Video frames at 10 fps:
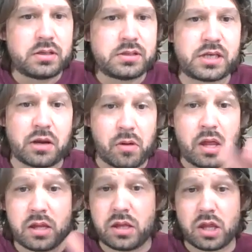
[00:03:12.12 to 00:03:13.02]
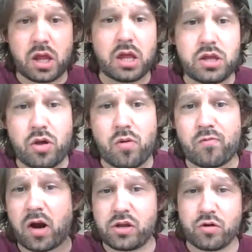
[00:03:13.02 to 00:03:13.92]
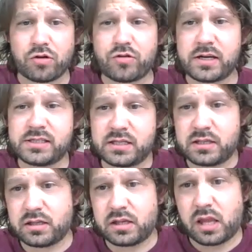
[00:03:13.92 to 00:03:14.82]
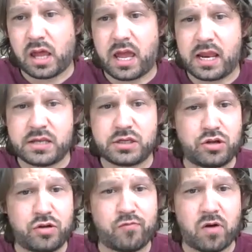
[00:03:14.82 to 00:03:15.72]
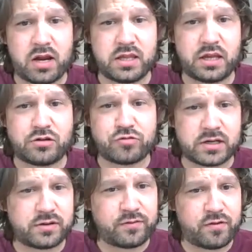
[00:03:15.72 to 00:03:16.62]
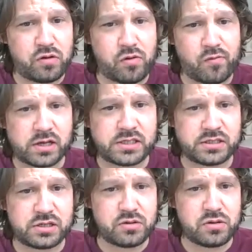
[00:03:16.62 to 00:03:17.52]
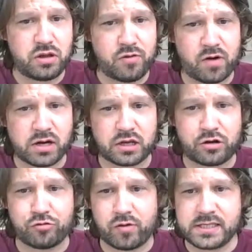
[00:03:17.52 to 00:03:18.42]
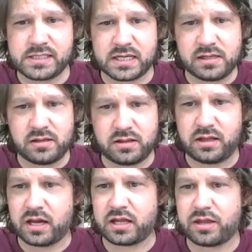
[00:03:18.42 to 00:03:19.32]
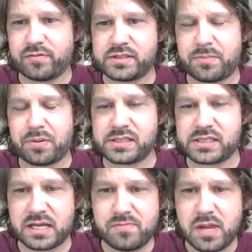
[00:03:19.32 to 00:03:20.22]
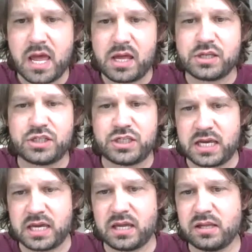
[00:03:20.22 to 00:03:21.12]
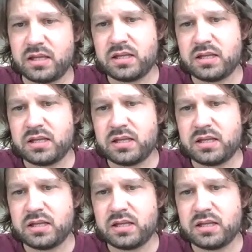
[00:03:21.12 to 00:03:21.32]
So you write your address, and you write the address of who you're writing to. You write a greeting, like the recipient's name, dear